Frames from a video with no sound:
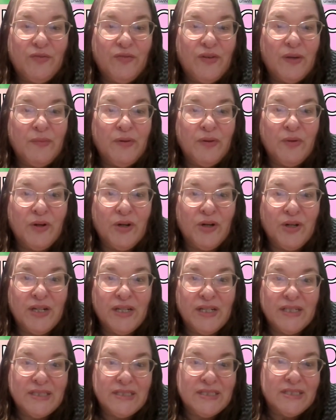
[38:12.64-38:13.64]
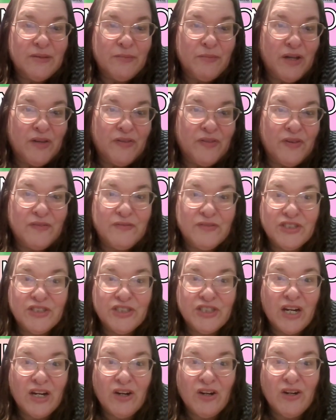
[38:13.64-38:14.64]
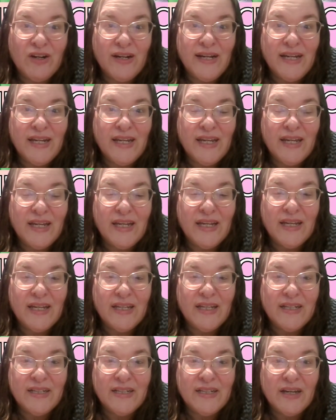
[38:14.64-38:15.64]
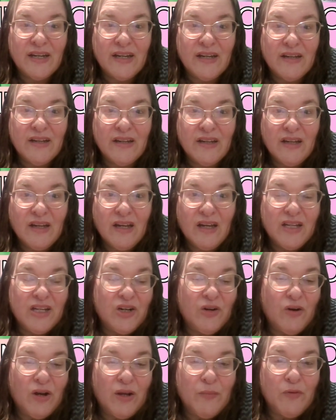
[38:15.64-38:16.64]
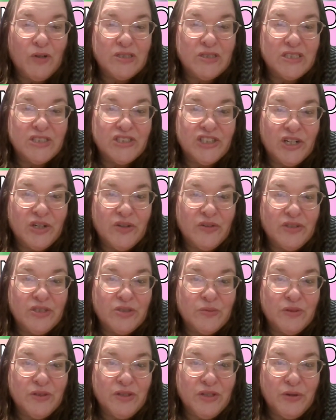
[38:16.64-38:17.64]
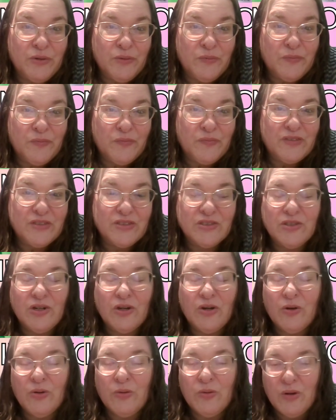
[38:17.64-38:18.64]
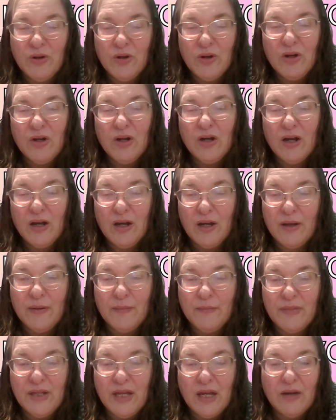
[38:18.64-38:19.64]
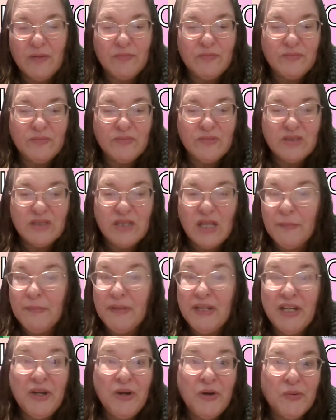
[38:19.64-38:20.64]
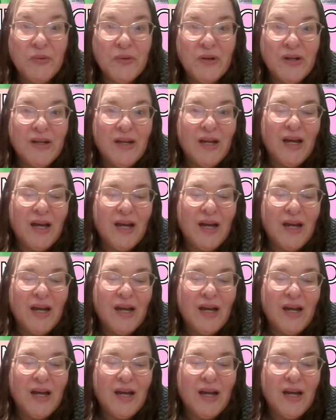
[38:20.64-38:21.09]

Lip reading: February is the month of sharing, and, I want to share this with you. So, yeah, let me know.